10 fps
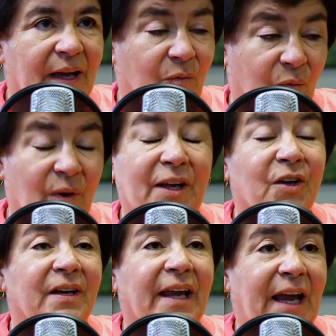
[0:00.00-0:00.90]
really
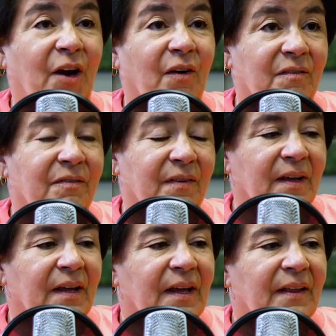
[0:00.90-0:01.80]
good care of,
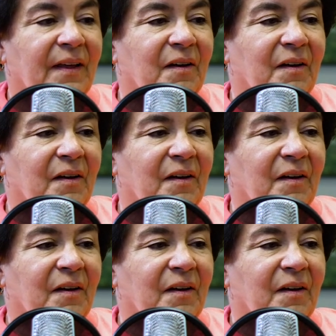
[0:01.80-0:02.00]
oh, good.